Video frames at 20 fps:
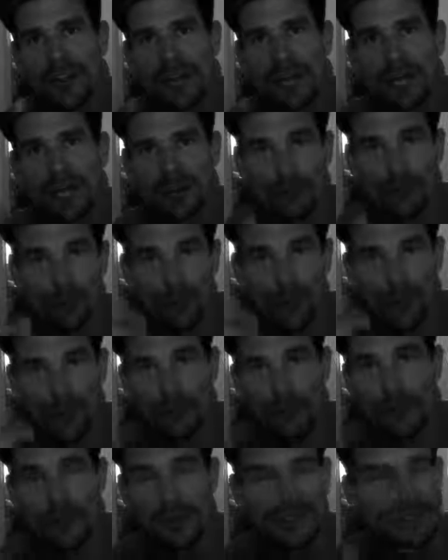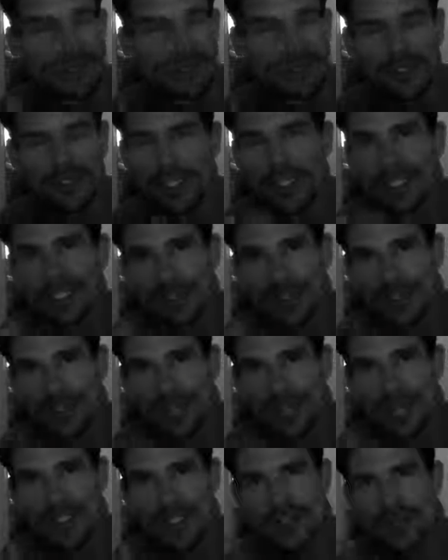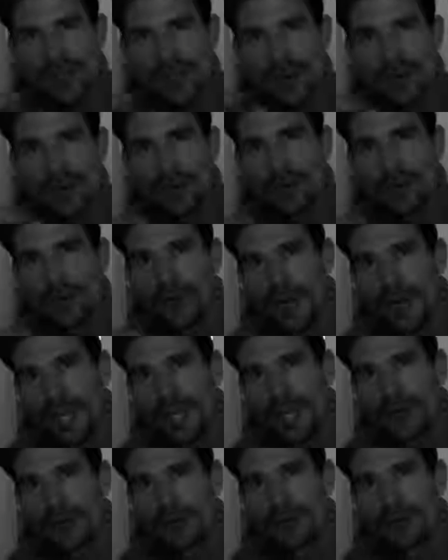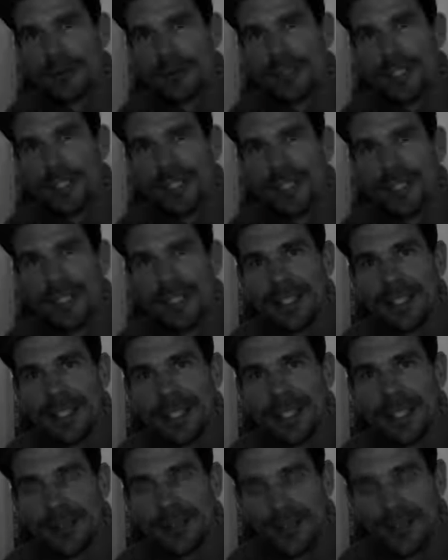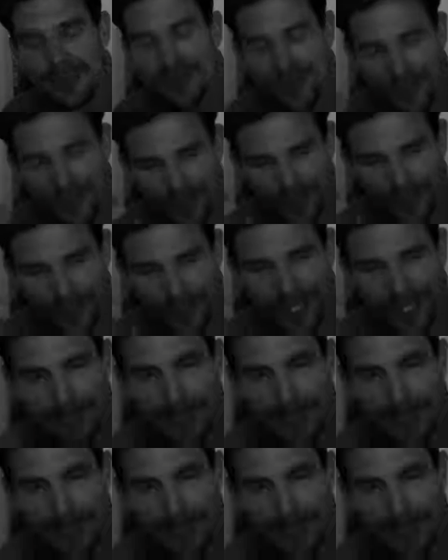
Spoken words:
back and ride with them and just trash talk the fuck out of them, trash the fuck out